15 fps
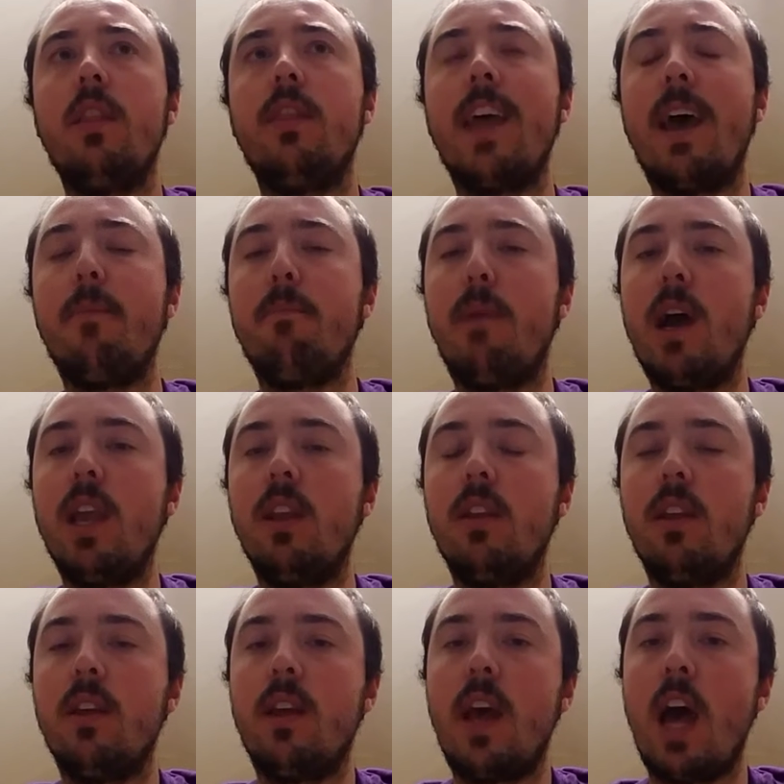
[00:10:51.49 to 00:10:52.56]
that might
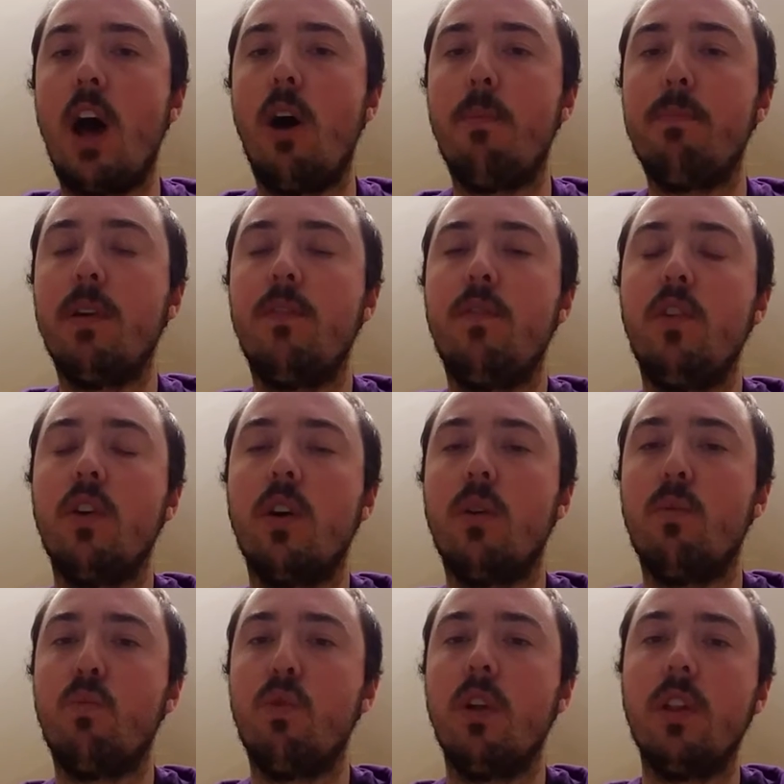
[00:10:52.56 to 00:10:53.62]
help if you're
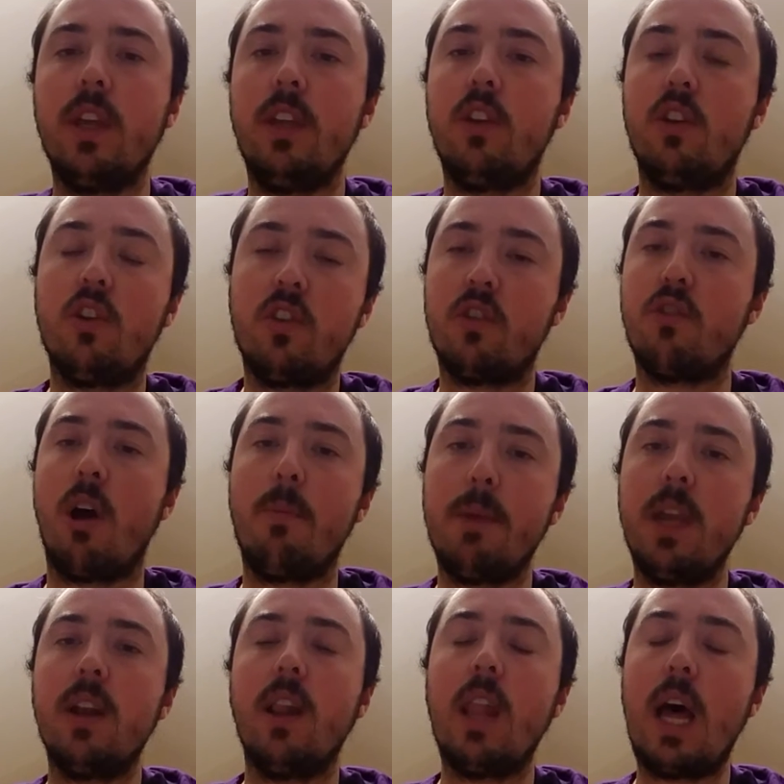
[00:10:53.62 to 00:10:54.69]
really
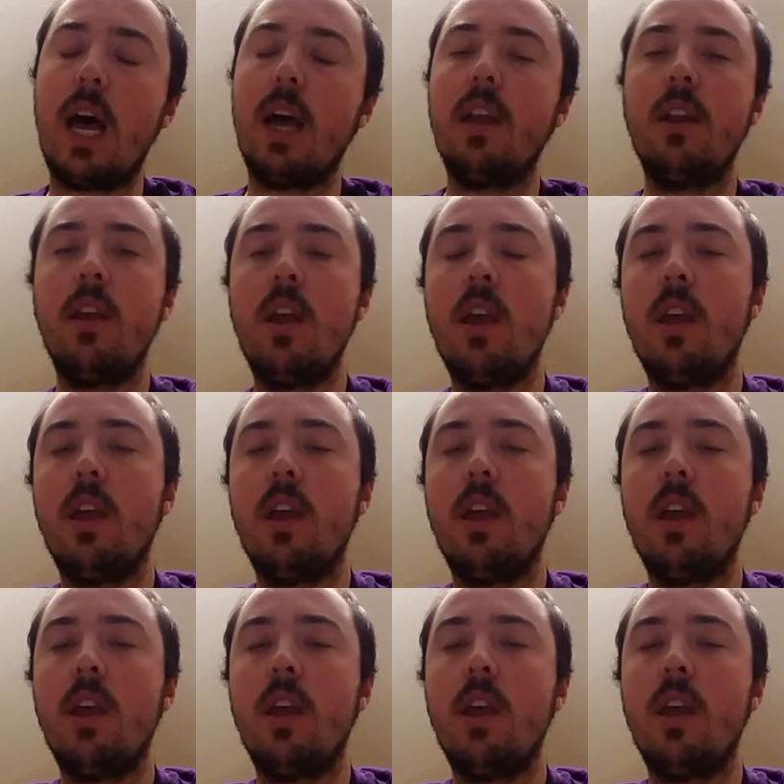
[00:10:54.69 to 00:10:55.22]
strumming a lot